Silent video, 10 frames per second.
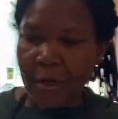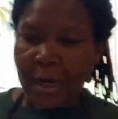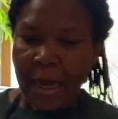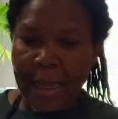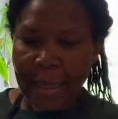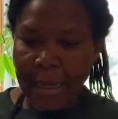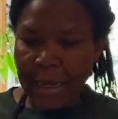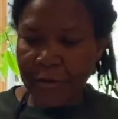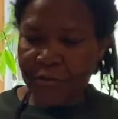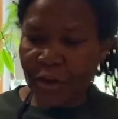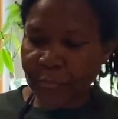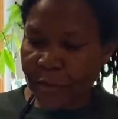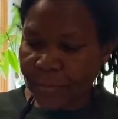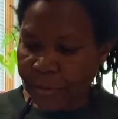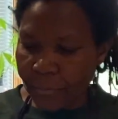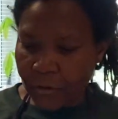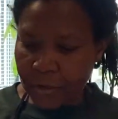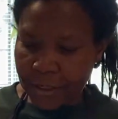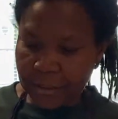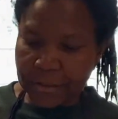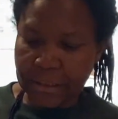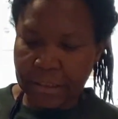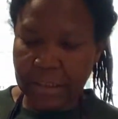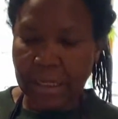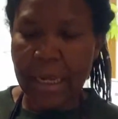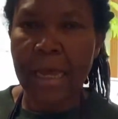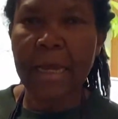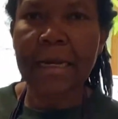I chopped up some onions, and